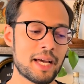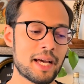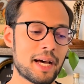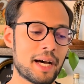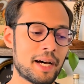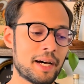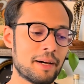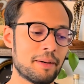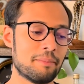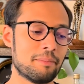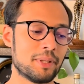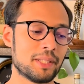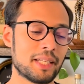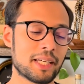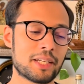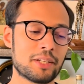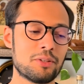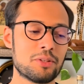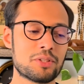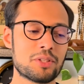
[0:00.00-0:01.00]
Um, but
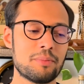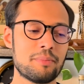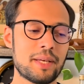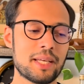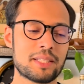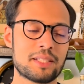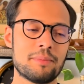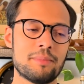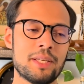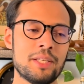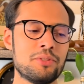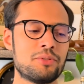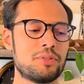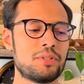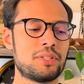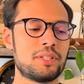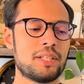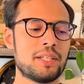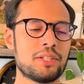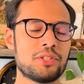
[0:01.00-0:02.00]
they can also make some
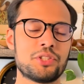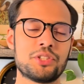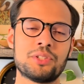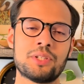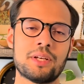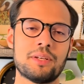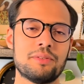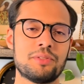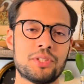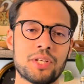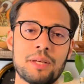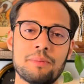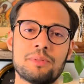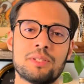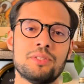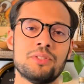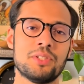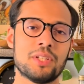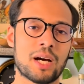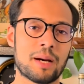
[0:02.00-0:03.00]
interesting sh shapes
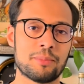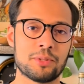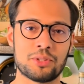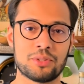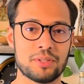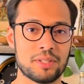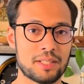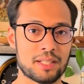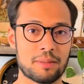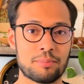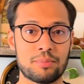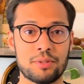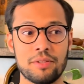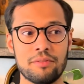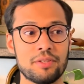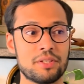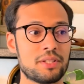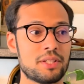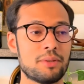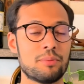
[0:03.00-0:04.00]
and geometries that
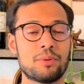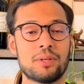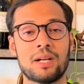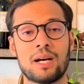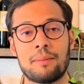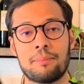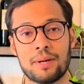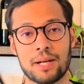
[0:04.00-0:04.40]
previously were not